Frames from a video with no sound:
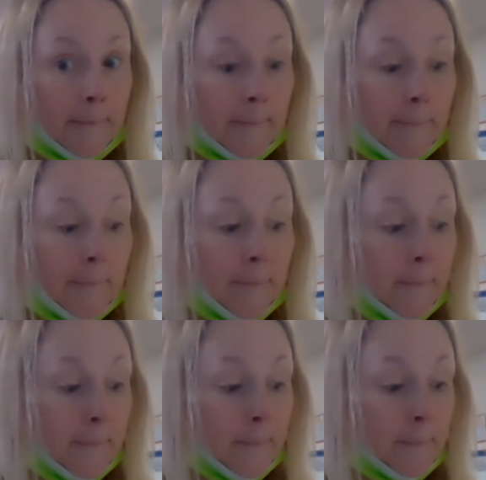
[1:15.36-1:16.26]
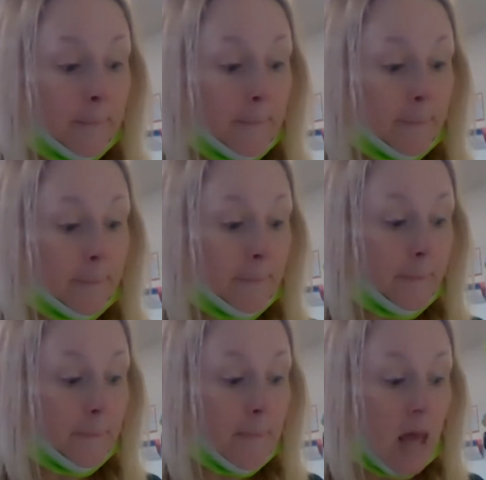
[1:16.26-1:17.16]

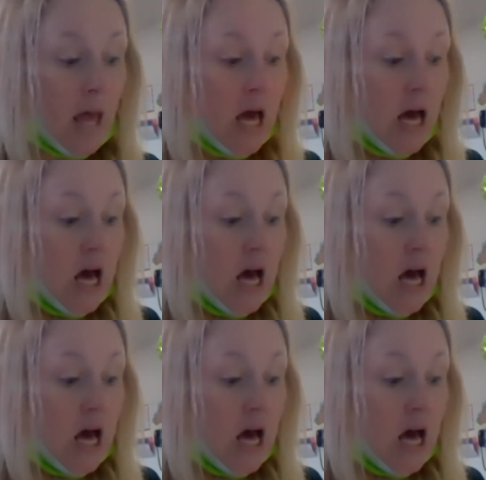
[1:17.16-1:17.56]
No one is speaking in this clip.